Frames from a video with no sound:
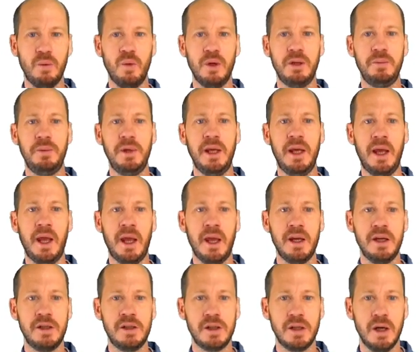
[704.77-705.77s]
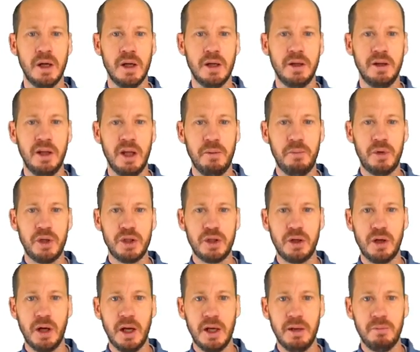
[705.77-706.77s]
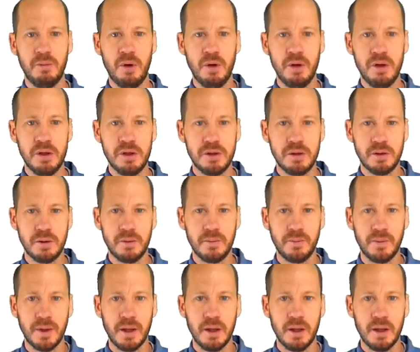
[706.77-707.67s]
with pH, temperature, and moisture.